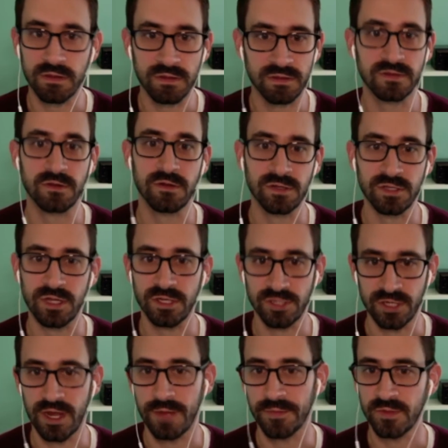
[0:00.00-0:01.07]
search engine
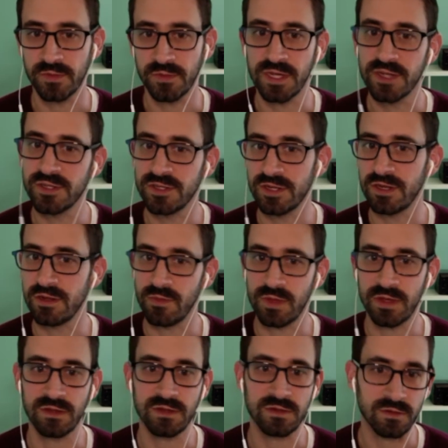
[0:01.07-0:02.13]
optimization and
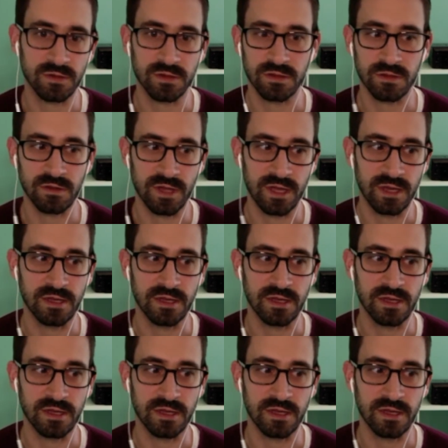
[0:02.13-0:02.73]
making sure that they're getting